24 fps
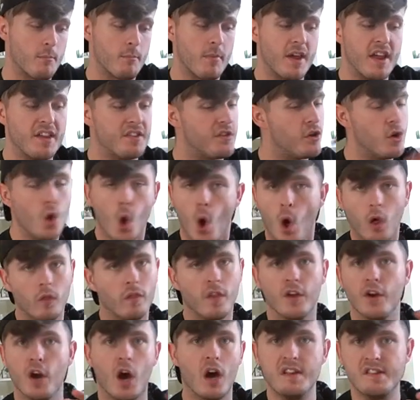It's not
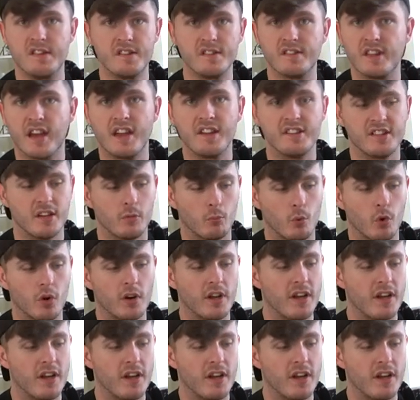the nicest tasting one.